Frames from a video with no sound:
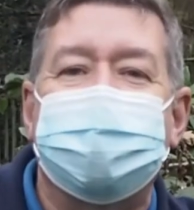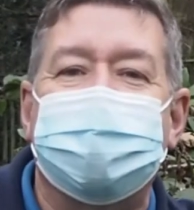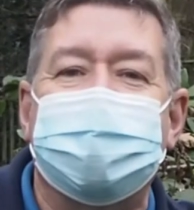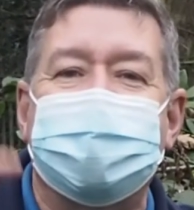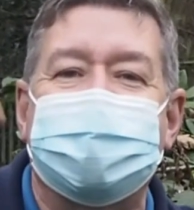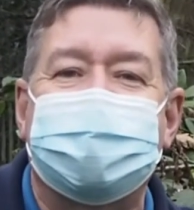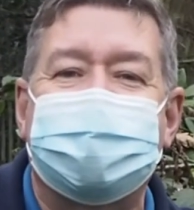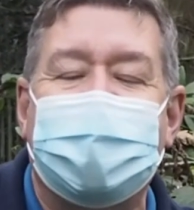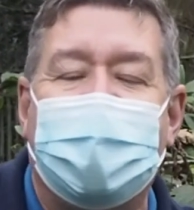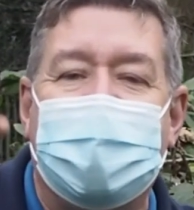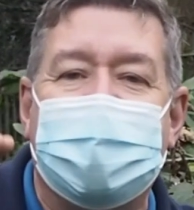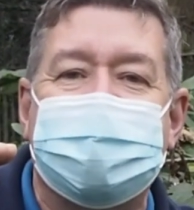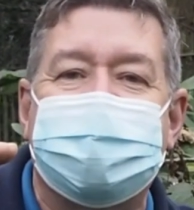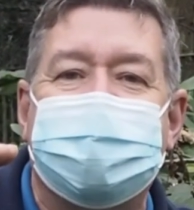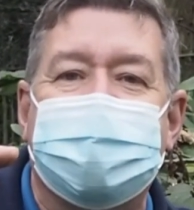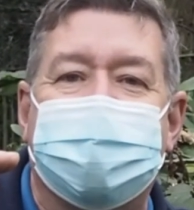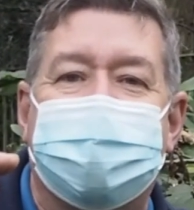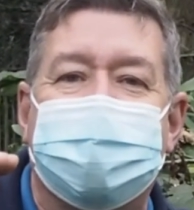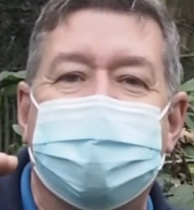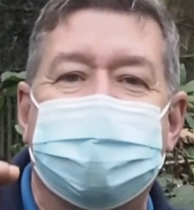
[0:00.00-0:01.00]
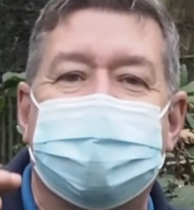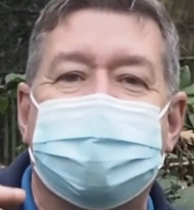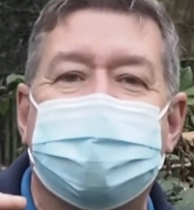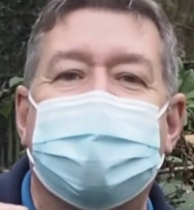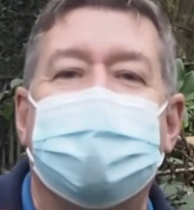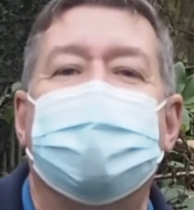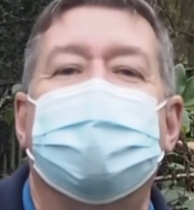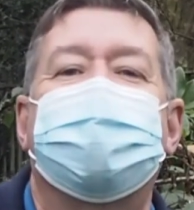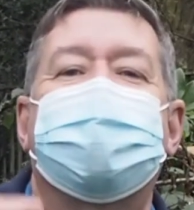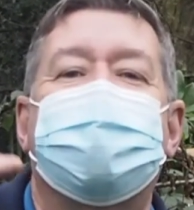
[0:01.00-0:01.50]
for the size difference
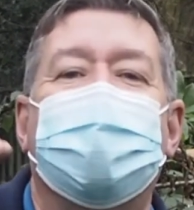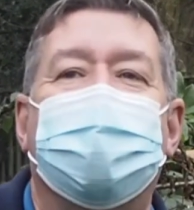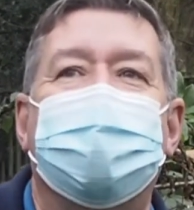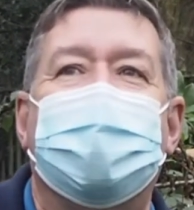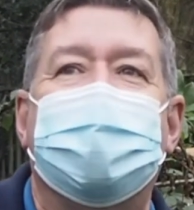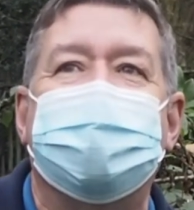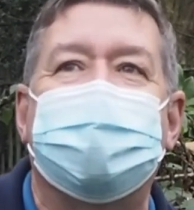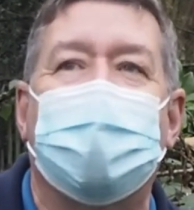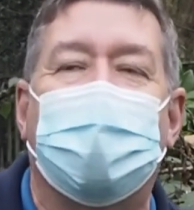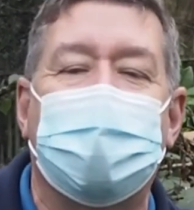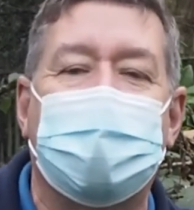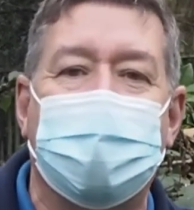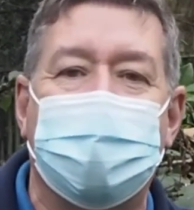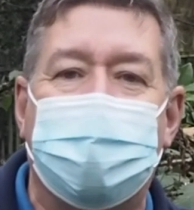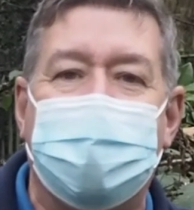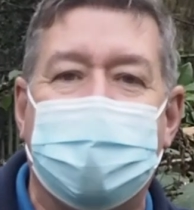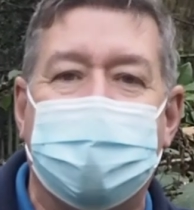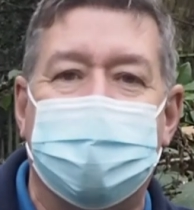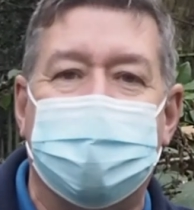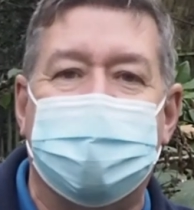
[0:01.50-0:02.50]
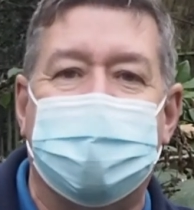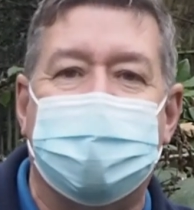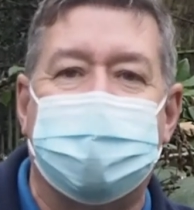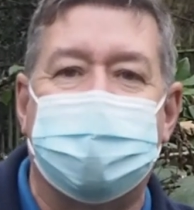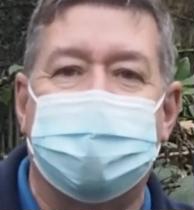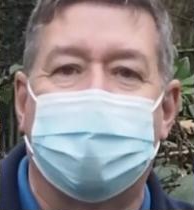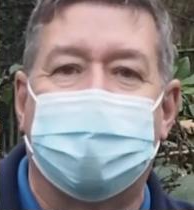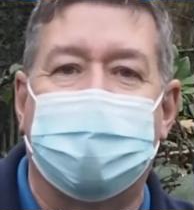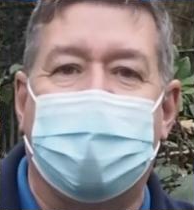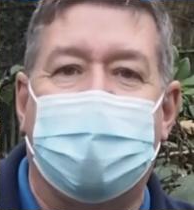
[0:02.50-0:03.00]
is so they don't compete with each
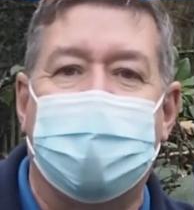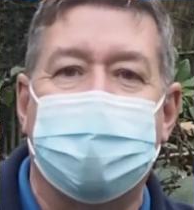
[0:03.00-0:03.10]
other.